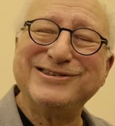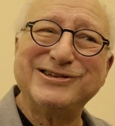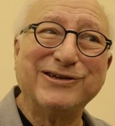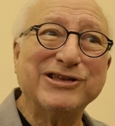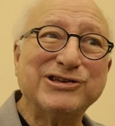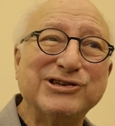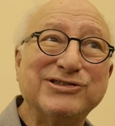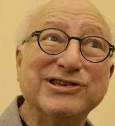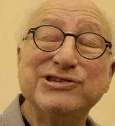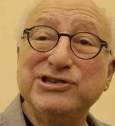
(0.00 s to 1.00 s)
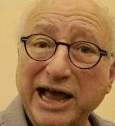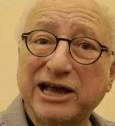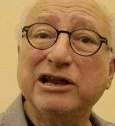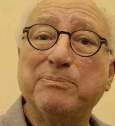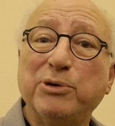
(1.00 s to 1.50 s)
So this is the
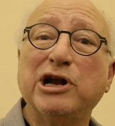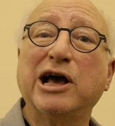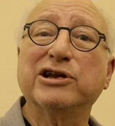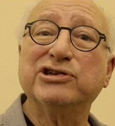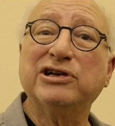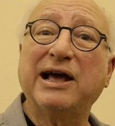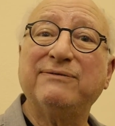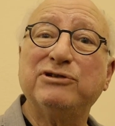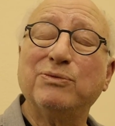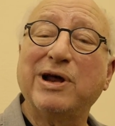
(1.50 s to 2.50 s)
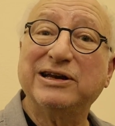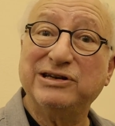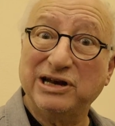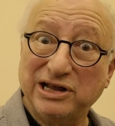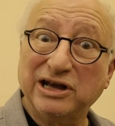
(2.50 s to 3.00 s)
second production I've
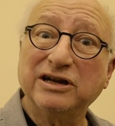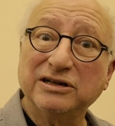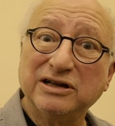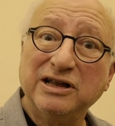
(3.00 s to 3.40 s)
directed here.